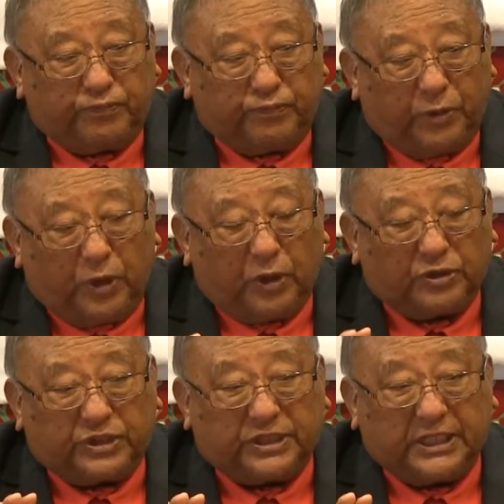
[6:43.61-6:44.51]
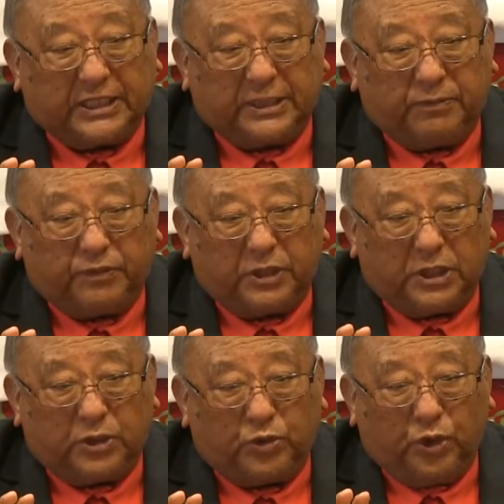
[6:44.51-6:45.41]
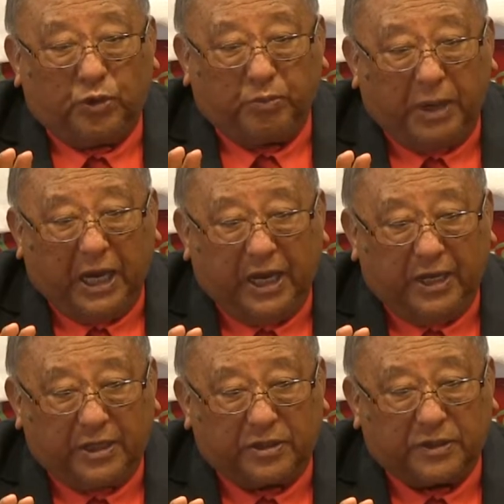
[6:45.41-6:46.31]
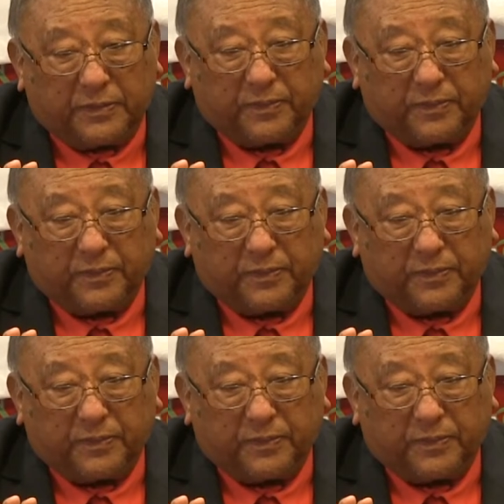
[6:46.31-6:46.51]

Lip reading: false certificate, don't buy it